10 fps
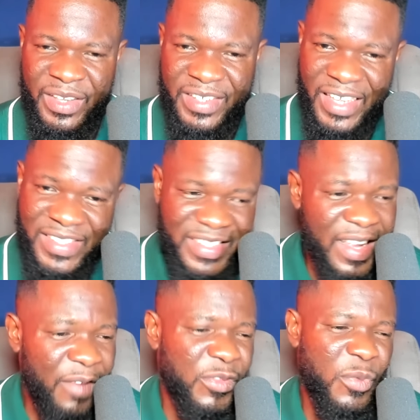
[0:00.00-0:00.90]
Yes, they
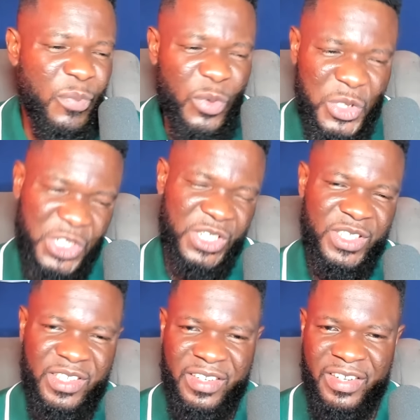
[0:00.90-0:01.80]
have to push.
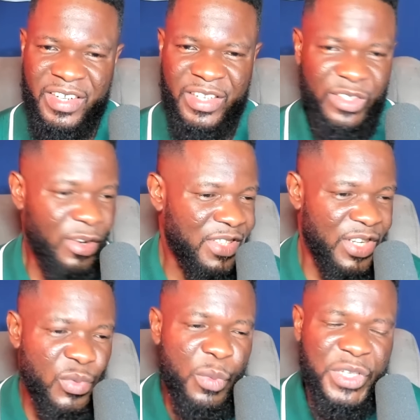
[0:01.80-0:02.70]

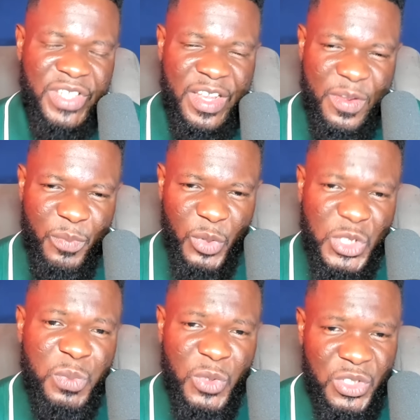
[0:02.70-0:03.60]
Doctors will be saying,
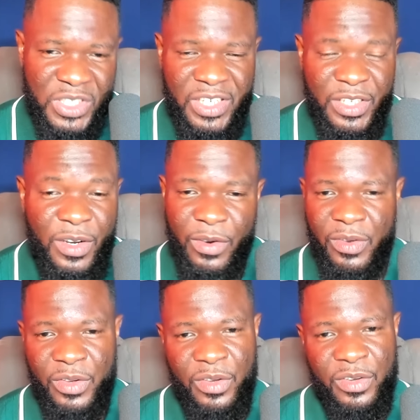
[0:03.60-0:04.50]
push, push. You know,
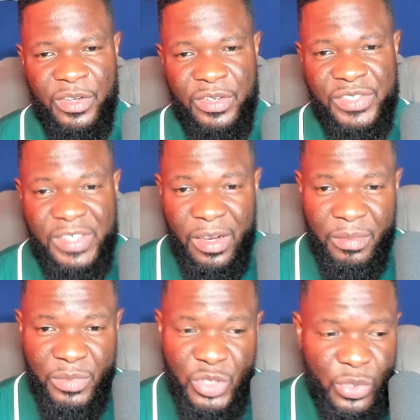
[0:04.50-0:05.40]

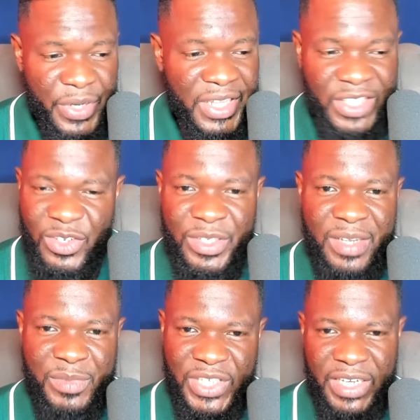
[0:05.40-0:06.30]
some urinate on
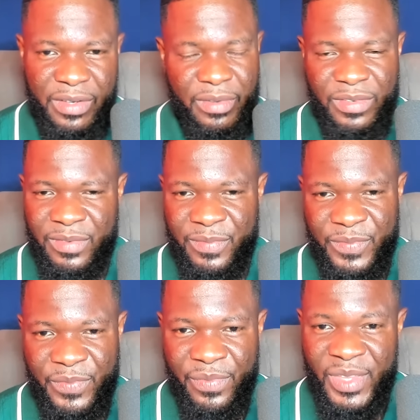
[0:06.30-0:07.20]
themselves,
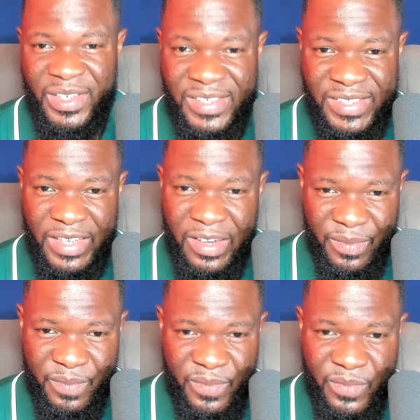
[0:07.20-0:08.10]

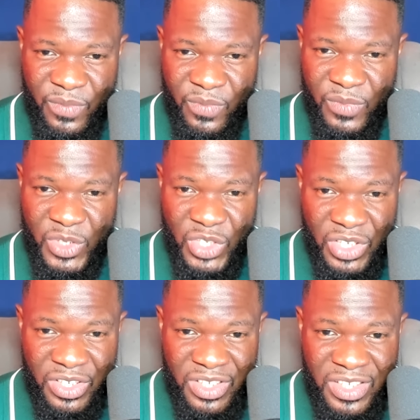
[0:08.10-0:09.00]
some
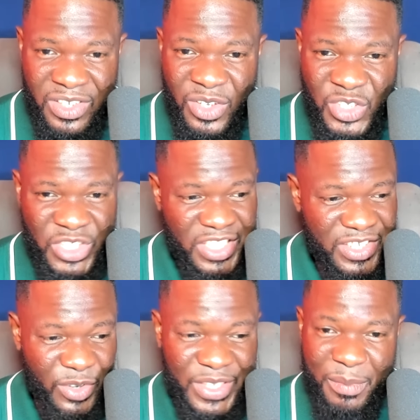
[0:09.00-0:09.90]
shit
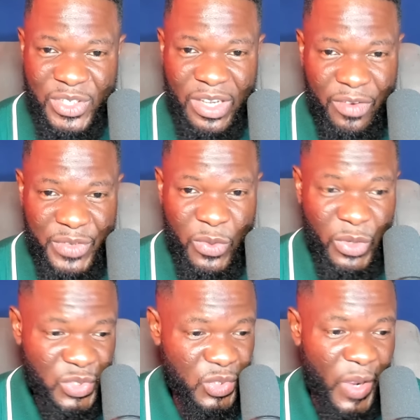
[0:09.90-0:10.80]
on themselves, they go
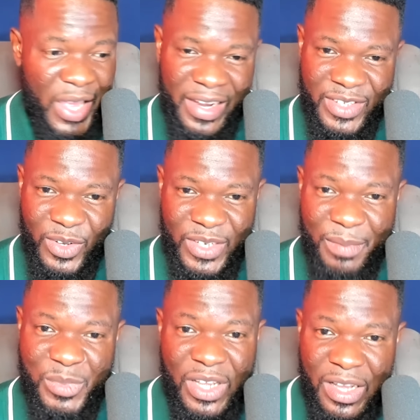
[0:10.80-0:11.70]
to toilet on
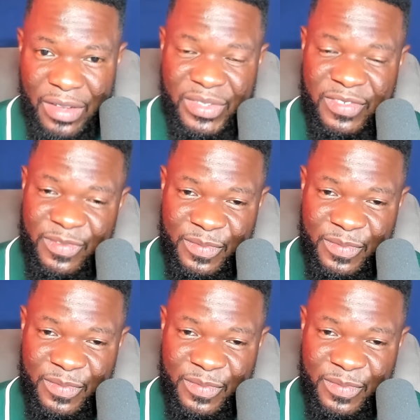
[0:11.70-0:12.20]
themselves.